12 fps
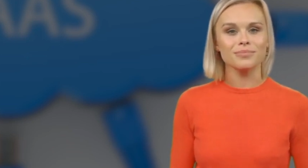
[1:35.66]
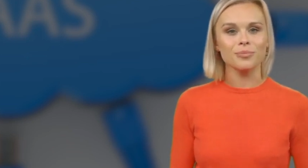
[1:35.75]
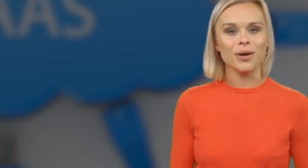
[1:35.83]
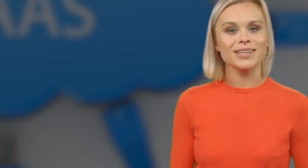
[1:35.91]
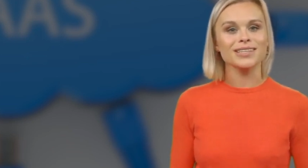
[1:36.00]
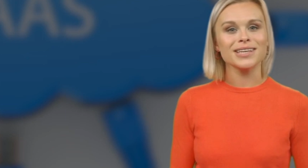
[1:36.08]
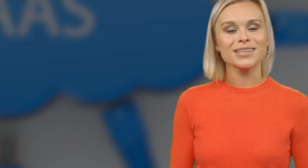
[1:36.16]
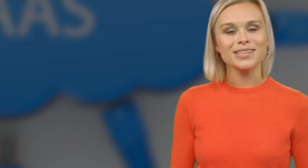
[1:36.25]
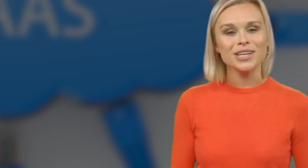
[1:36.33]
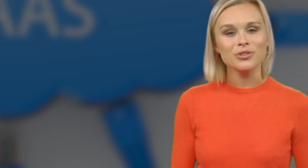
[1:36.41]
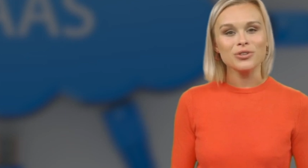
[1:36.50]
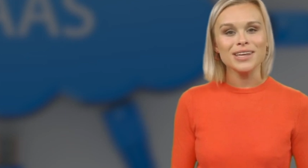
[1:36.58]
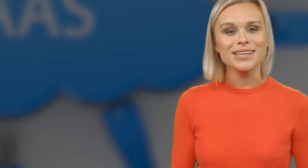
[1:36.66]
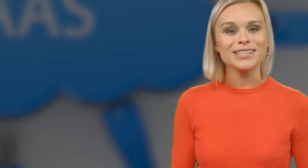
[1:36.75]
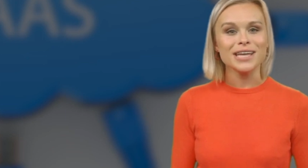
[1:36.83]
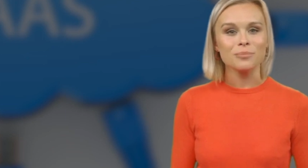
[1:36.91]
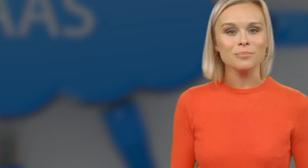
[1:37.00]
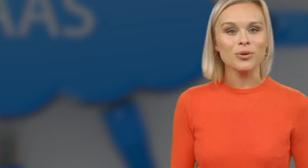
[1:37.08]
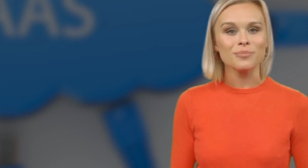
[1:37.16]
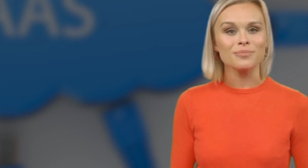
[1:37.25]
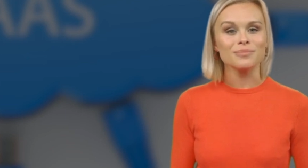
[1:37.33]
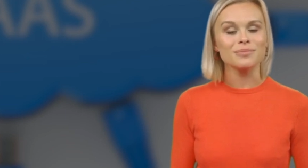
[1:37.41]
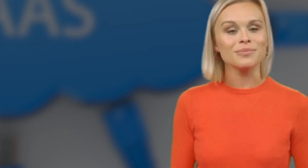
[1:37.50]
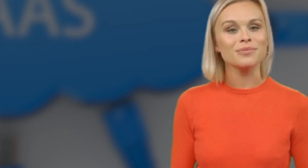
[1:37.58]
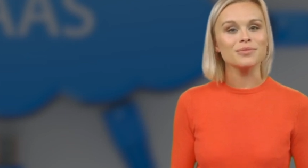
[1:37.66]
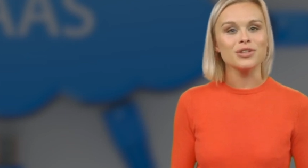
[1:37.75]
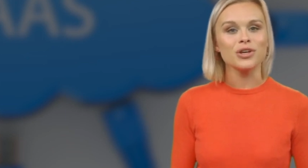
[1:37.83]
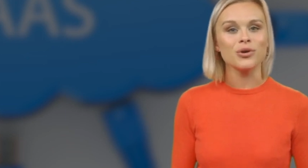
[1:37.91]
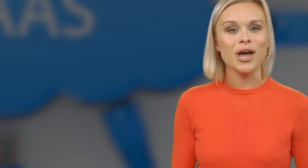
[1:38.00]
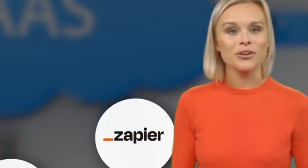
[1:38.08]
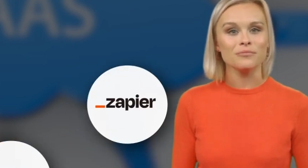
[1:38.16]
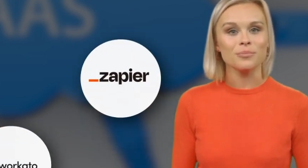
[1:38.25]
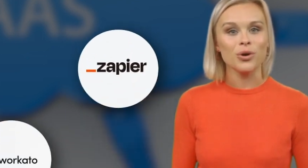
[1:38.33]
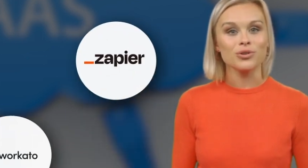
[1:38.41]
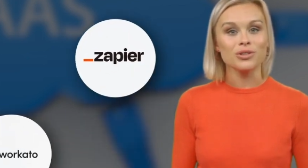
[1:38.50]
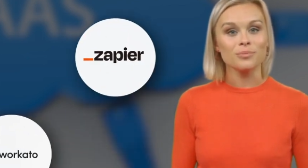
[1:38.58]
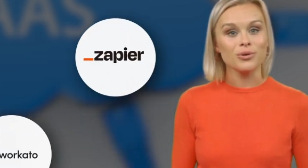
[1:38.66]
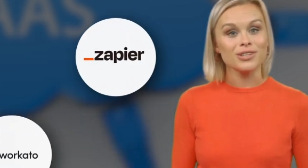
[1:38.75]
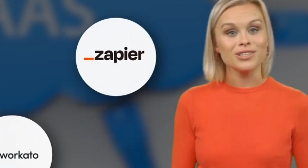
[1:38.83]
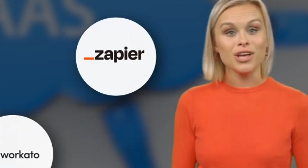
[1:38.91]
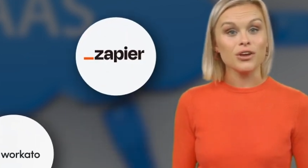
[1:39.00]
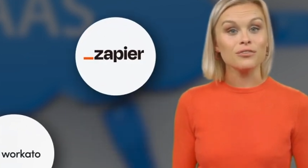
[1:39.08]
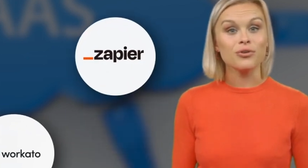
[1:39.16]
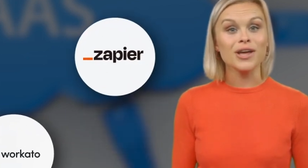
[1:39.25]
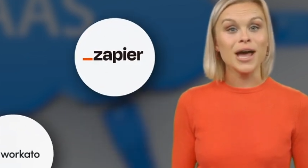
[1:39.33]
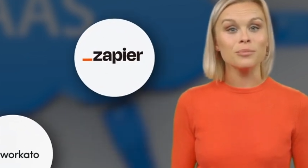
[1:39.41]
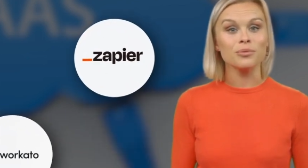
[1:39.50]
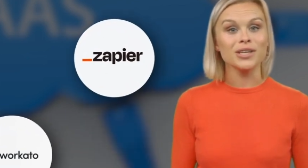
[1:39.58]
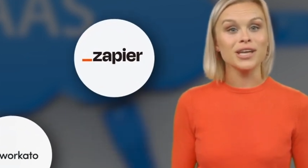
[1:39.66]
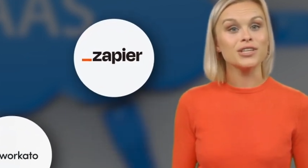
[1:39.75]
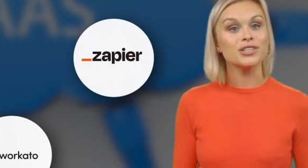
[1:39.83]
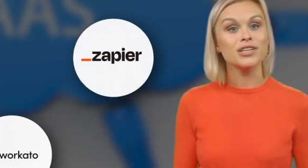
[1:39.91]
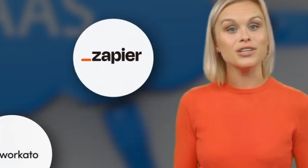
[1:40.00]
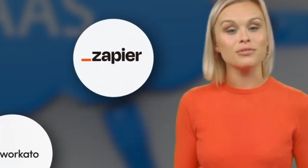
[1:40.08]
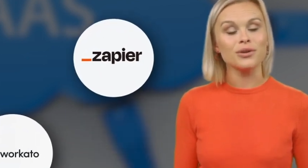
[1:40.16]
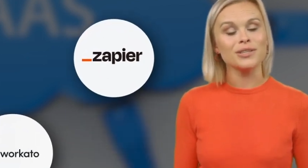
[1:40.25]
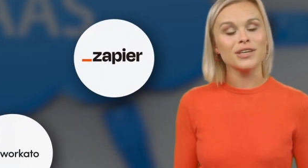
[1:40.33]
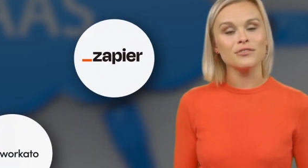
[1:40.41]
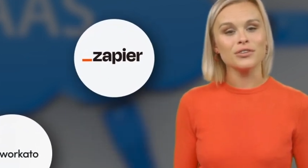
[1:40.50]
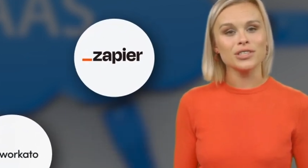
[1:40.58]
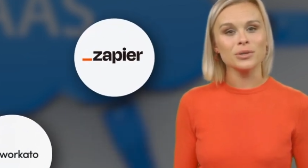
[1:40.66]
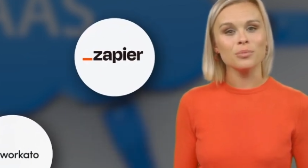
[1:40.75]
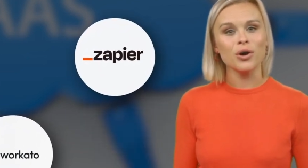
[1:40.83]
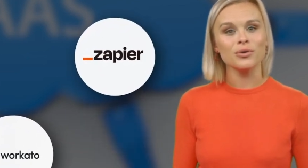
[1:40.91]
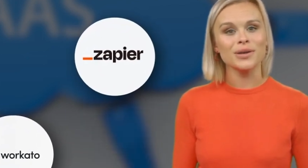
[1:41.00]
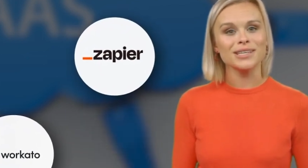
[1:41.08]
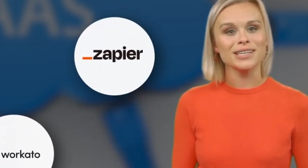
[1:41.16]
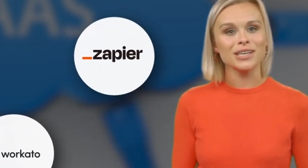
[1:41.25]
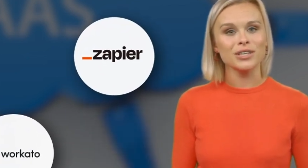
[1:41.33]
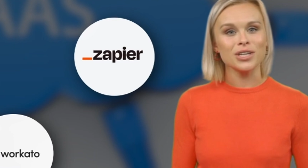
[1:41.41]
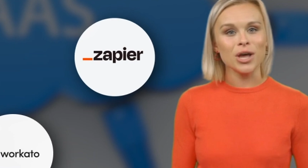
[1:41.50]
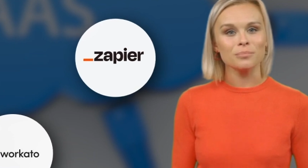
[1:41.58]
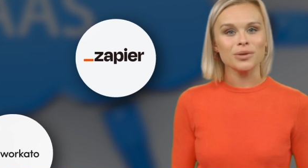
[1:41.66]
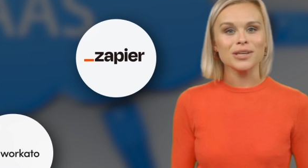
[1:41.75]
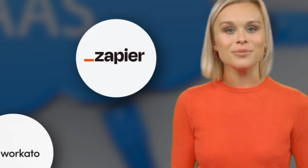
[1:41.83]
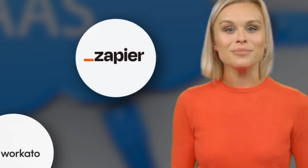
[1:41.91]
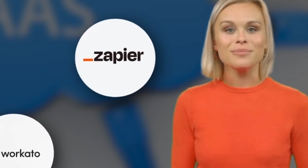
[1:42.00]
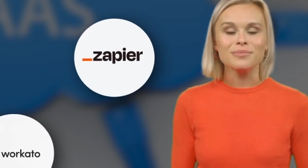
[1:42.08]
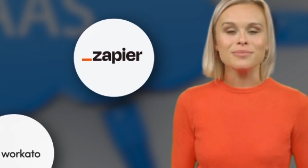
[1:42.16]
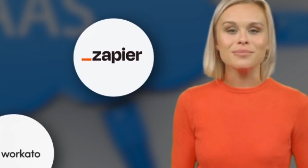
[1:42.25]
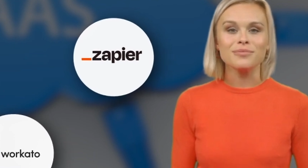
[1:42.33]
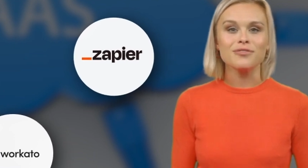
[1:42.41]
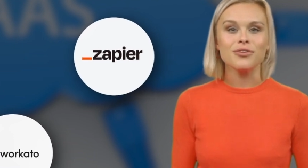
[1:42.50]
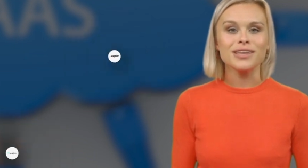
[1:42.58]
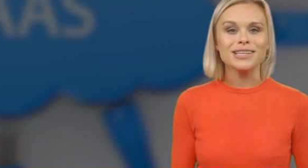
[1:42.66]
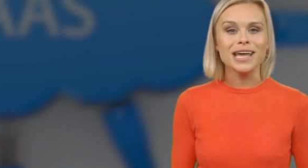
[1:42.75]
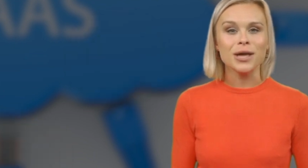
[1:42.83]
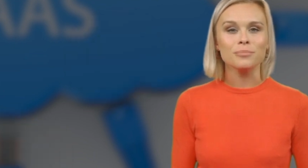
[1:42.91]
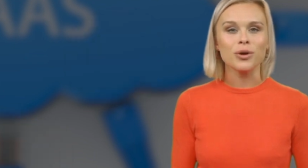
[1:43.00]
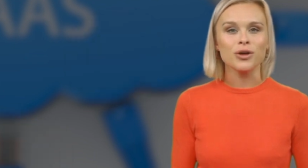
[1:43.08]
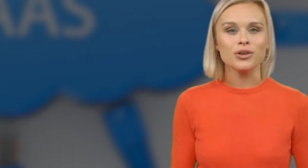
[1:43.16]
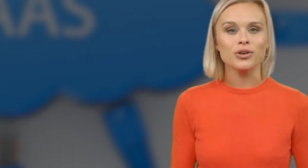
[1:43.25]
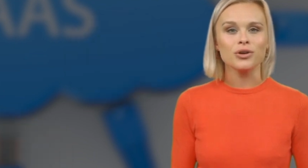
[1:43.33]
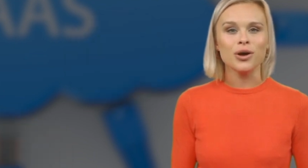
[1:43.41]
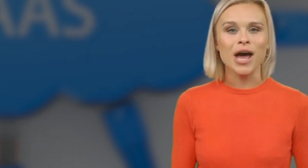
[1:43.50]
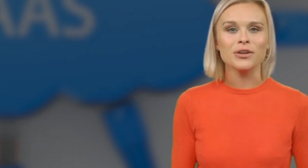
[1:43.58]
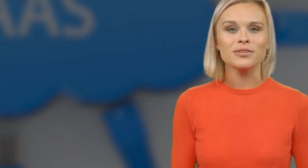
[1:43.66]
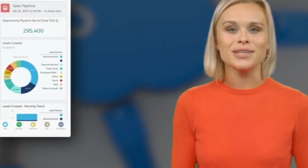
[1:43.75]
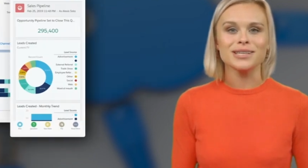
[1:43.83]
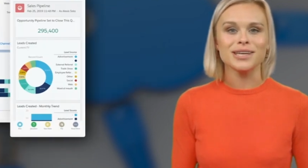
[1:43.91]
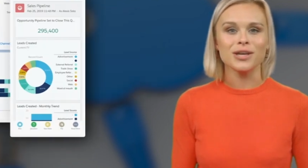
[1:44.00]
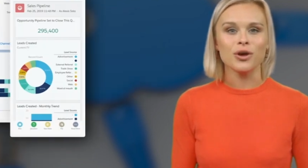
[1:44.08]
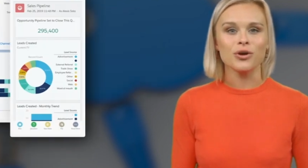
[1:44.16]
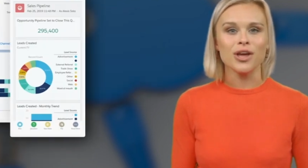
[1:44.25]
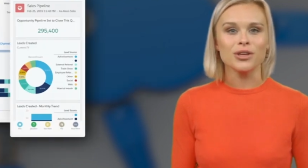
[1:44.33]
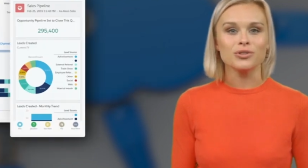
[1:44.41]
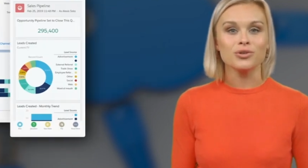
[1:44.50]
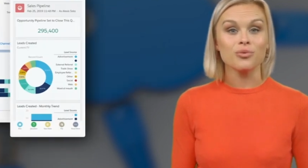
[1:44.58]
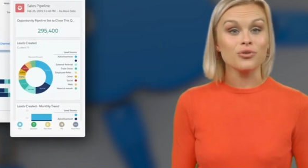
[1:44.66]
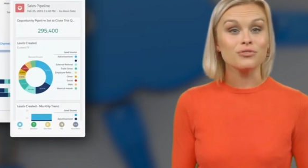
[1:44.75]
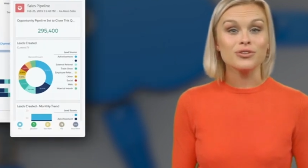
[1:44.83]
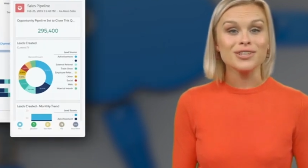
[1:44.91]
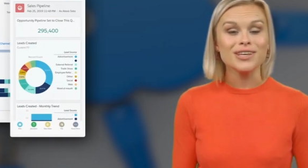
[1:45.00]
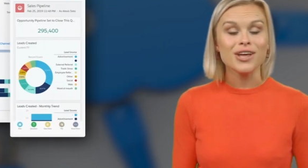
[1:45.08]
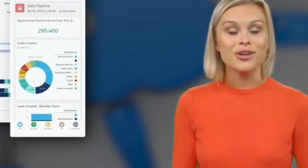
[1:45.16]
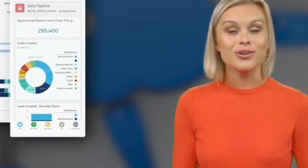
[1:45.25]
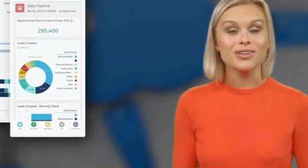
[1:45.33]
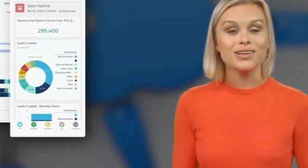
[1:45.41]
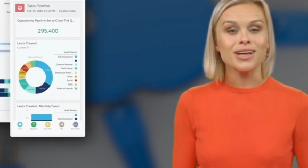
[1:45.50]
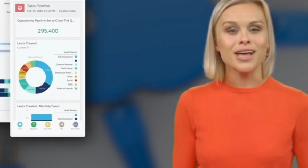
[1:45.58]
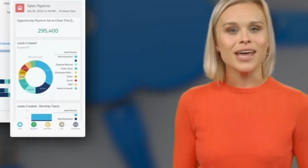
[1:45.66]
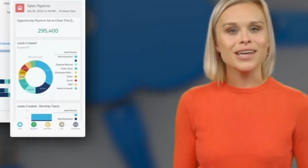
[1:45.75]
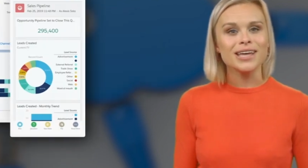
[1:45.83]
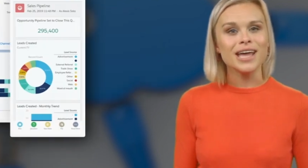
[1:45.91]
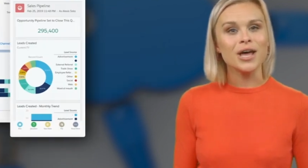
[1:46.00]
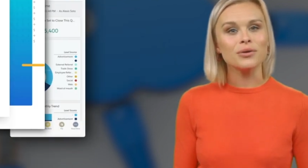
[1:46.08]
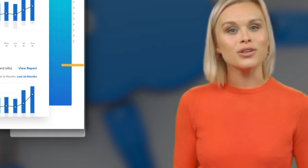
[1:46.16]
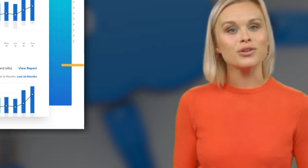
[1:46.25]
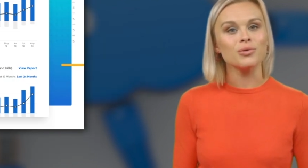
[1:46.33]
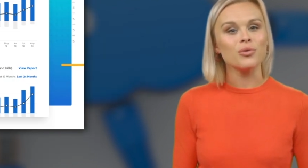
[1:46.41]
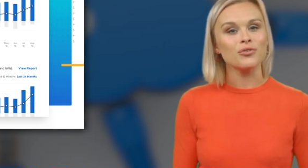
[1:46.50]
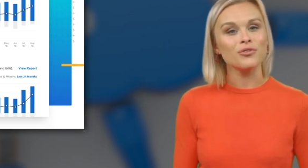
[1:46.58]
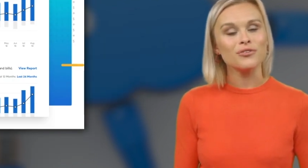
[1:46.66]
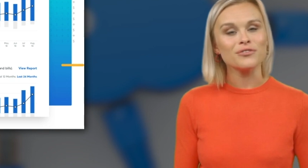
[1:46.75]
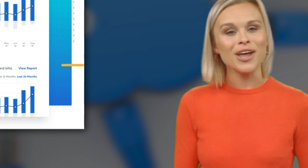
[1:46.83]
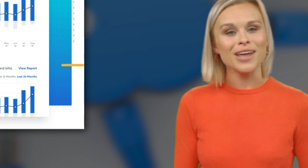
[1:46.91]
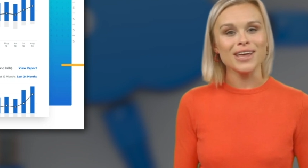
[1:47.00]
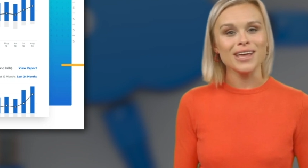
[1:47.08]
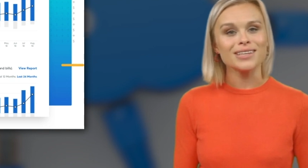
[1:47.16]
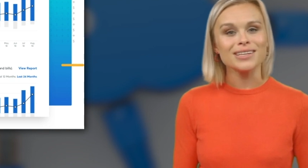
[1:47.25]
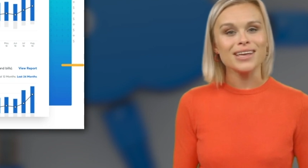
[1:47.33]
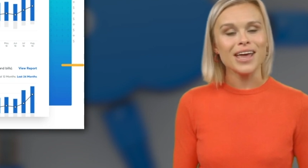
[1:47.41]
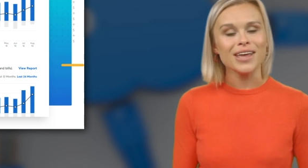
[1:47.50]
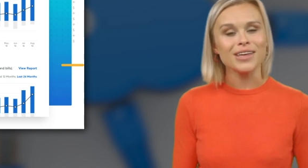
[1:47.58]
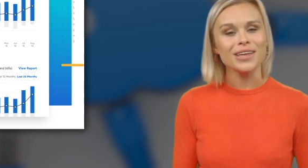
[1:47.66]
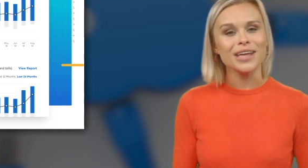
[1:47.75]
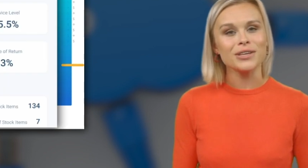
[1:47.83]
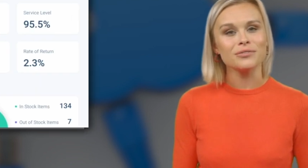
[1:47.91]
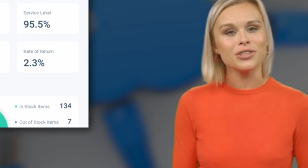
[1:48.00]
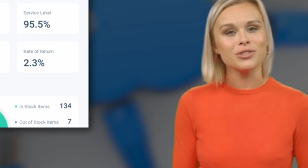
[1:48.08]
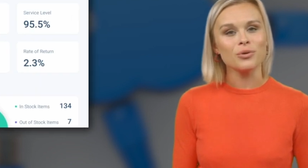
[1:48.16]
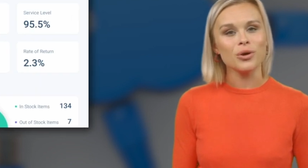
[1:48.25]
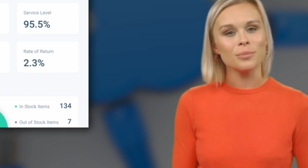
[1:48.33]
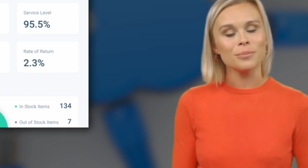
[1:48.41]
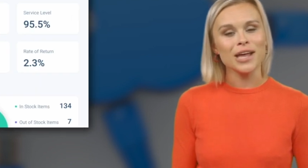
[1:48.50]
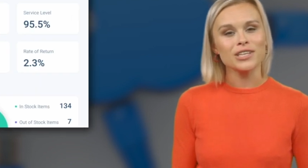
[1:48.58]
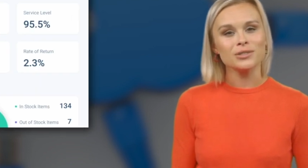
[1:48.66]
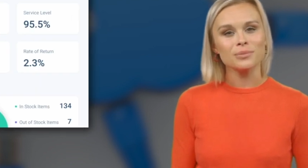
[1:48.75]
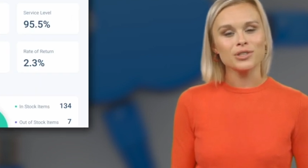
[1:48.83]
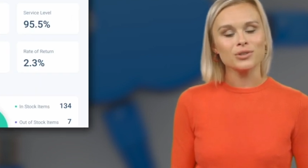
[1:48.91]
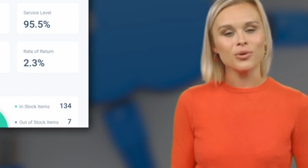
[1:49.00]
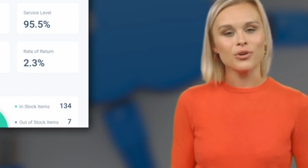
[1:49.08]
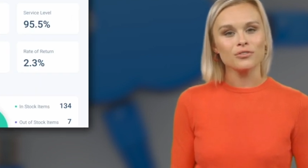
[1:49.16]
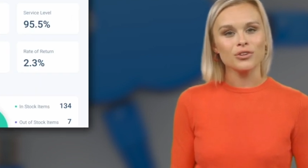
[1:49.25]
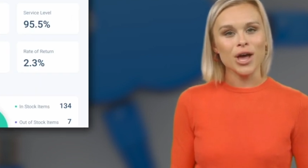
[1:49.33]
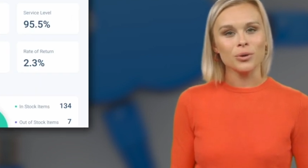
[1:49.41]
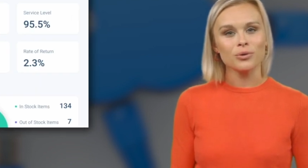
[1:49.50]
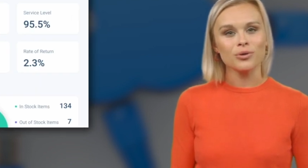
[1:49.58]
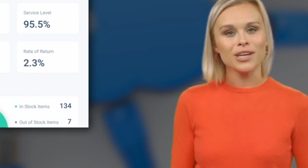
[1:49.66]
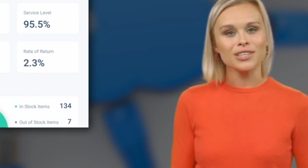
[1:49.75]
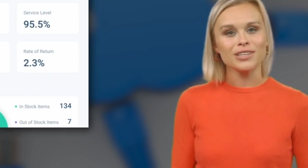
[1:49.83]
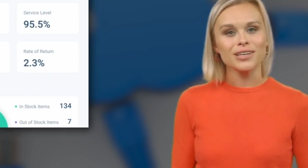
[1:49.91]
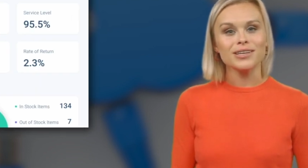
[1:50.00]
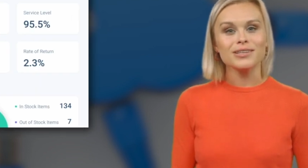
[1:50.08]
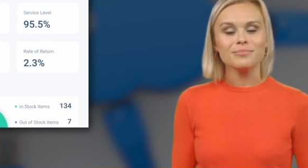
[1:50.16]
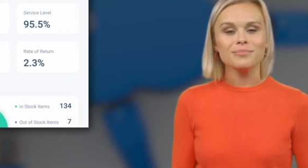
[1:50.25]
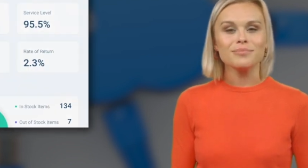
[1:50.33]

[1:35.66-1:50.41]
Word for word: Let's consider an example. You have multiple software applications for different departments in your company. For example, you have a CRM tool for sales, an accounting tool for finance, and an inventory management tool for operations.